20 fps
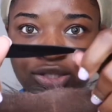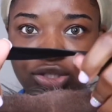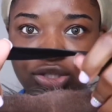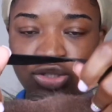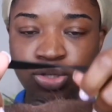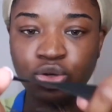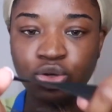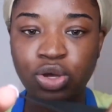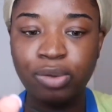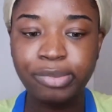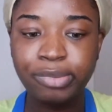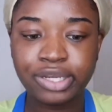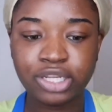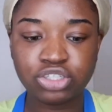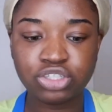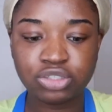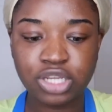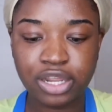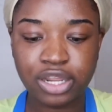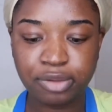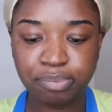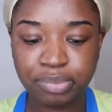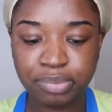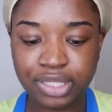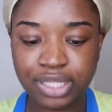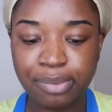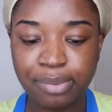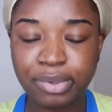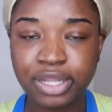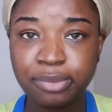so I'm gonna
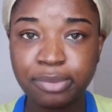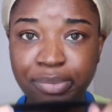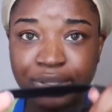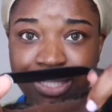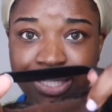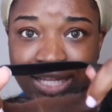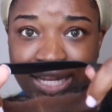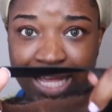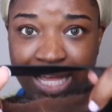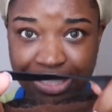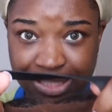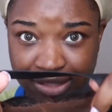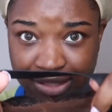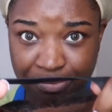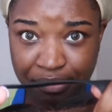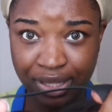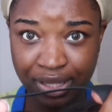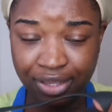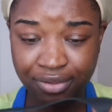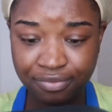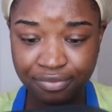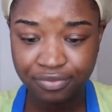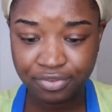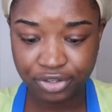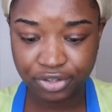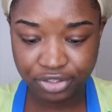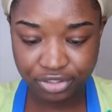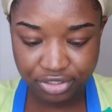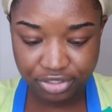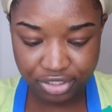put the elastic band
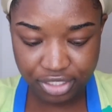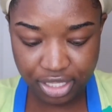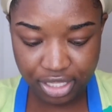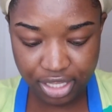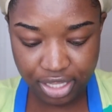first,